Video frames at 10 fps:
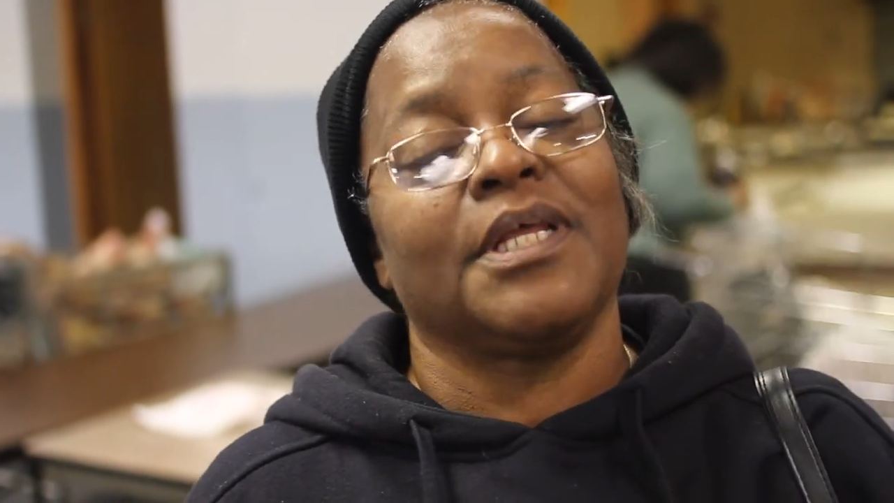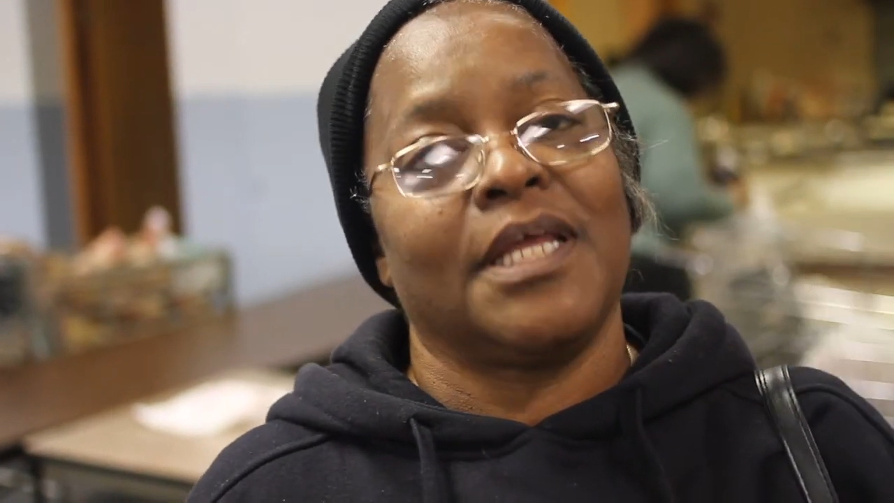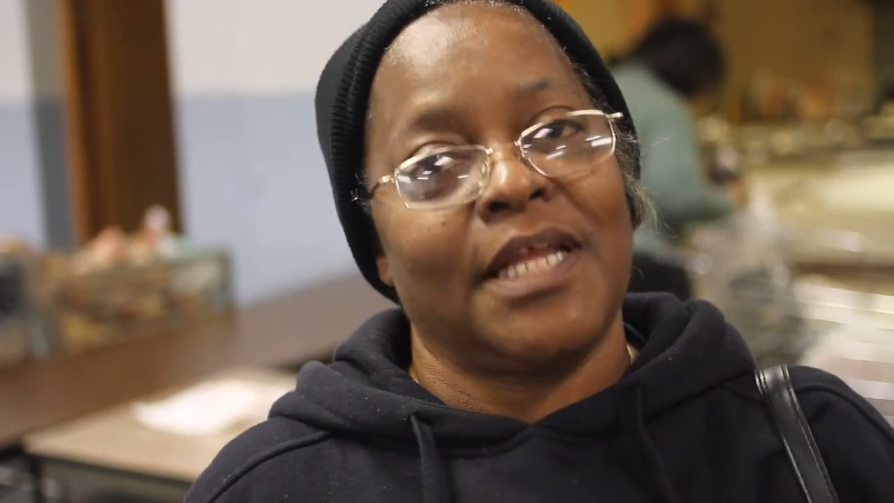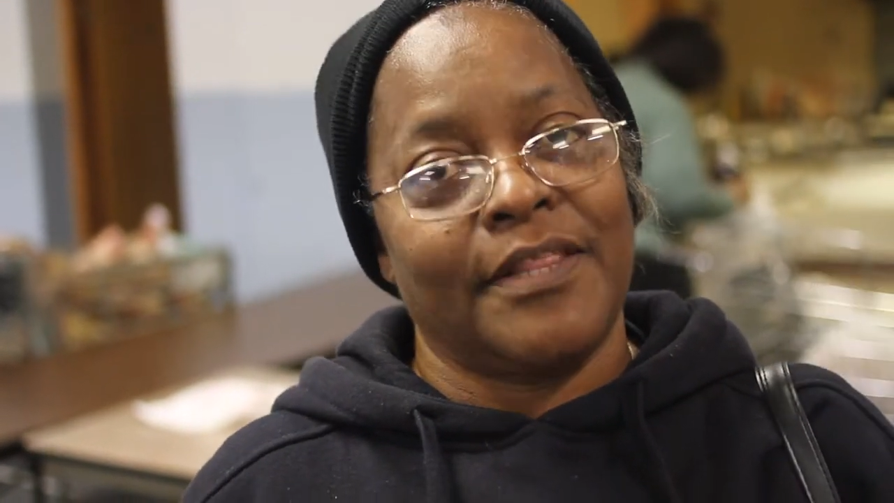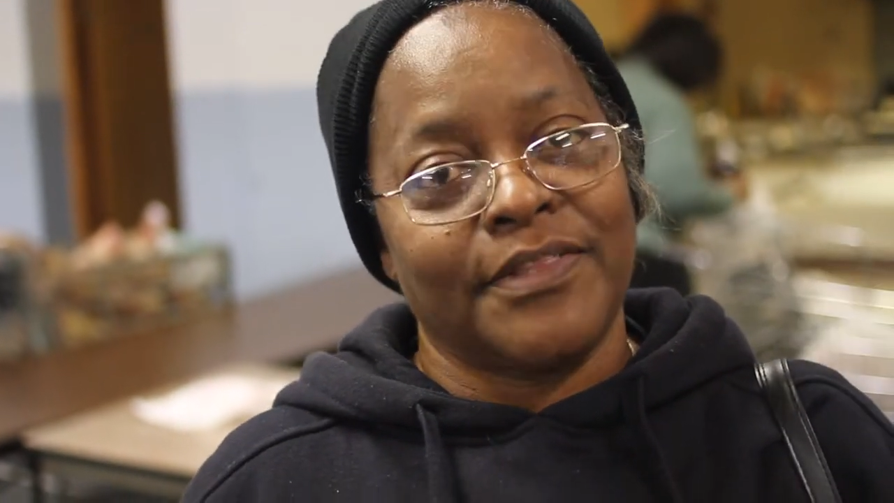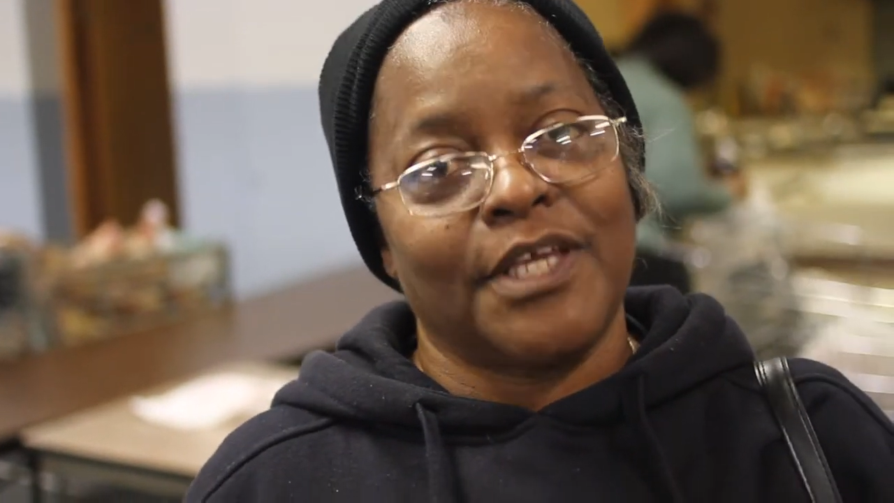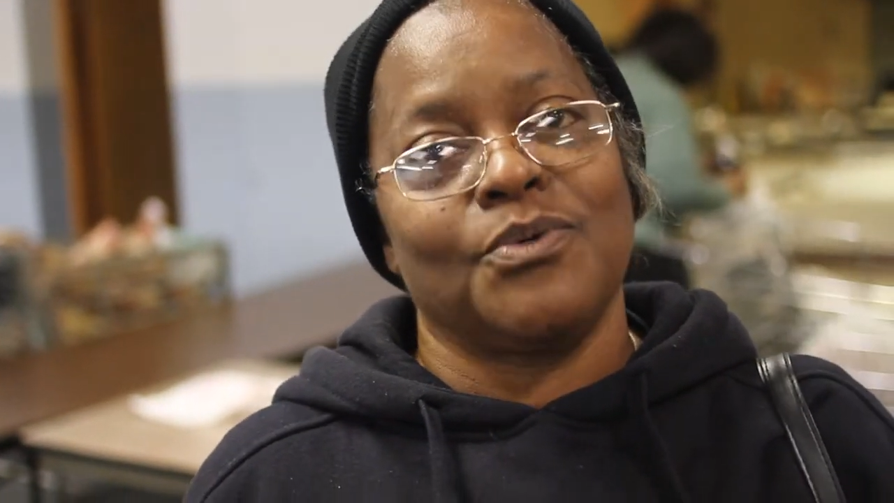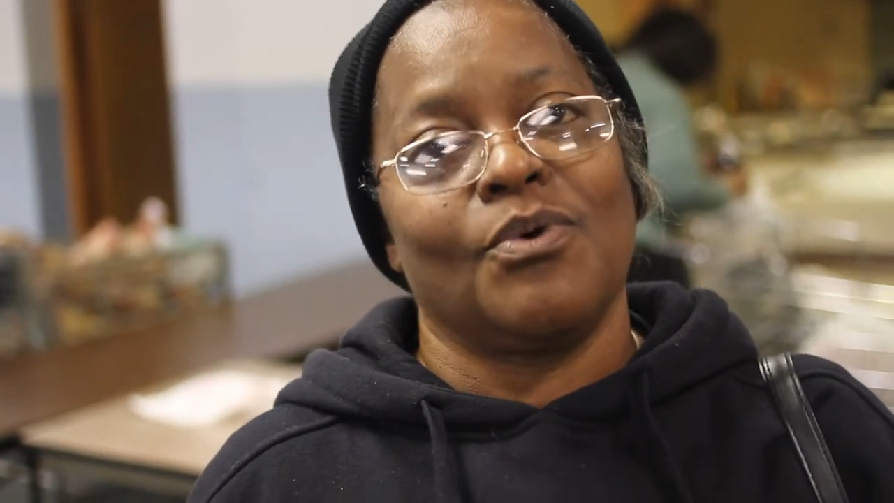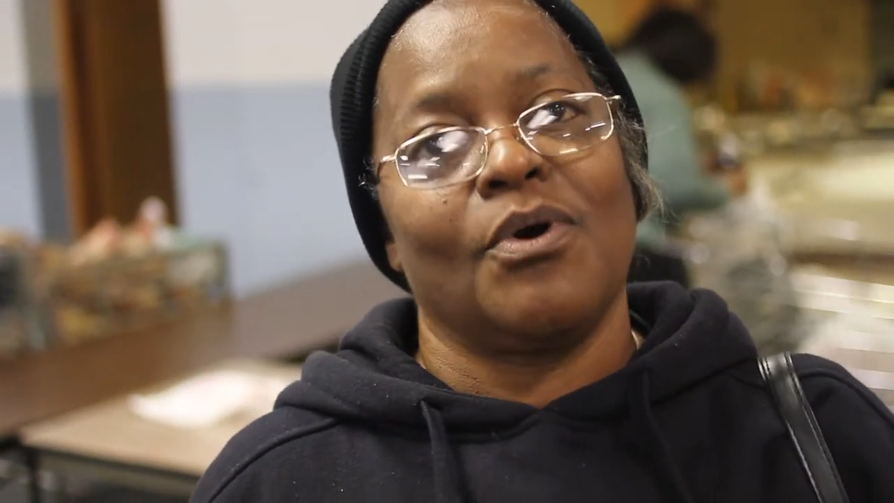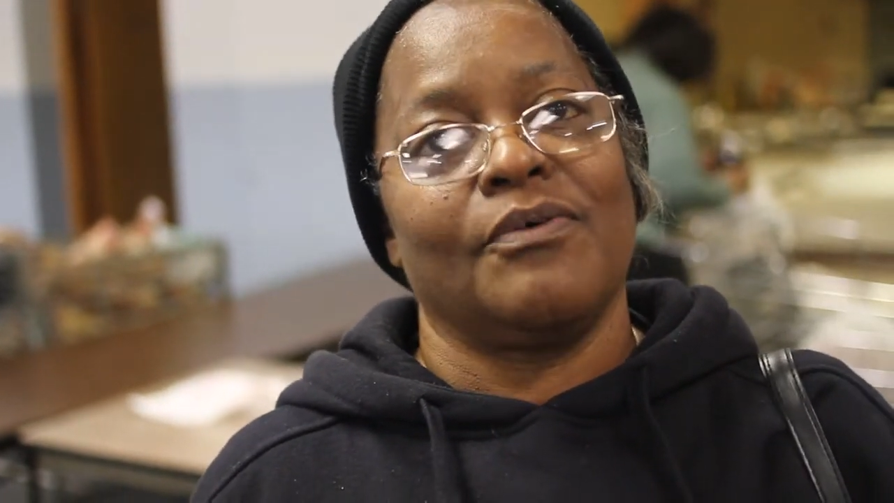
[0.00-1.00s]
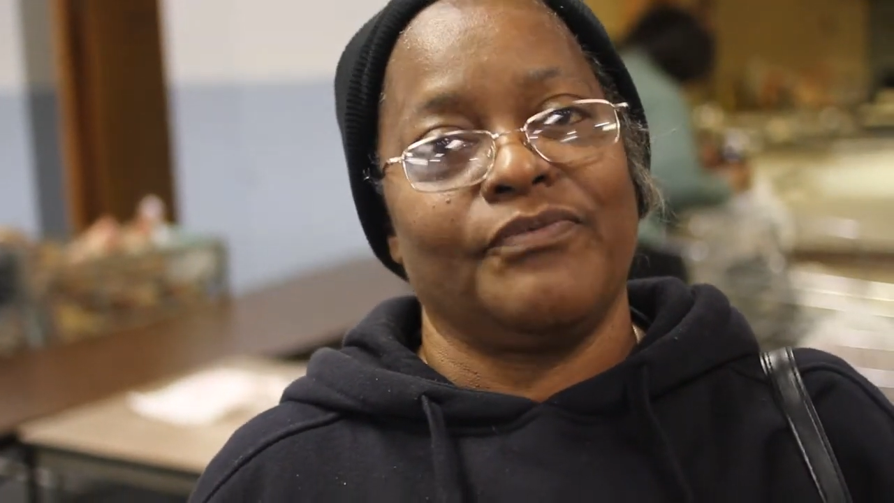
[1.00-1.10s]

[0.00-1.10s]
and I thank you all for